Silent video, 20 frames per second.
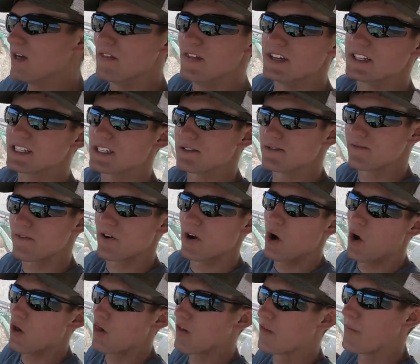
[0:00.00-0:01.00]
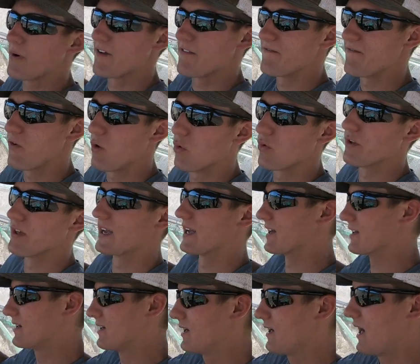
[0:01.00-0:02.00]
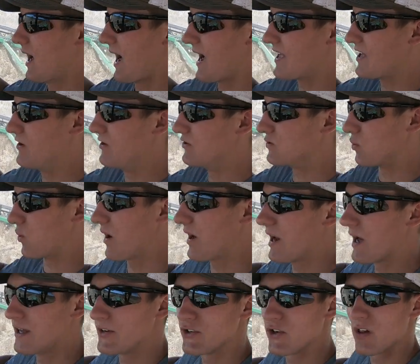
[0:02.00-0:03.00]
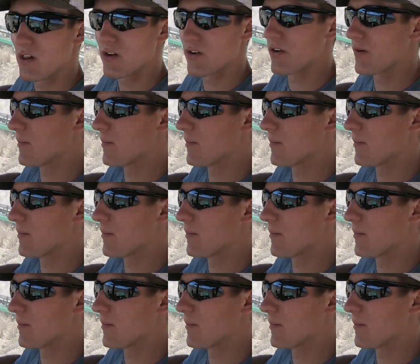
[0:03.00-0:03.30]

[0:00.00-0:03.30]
this is for all of my folding. I use one hydraulic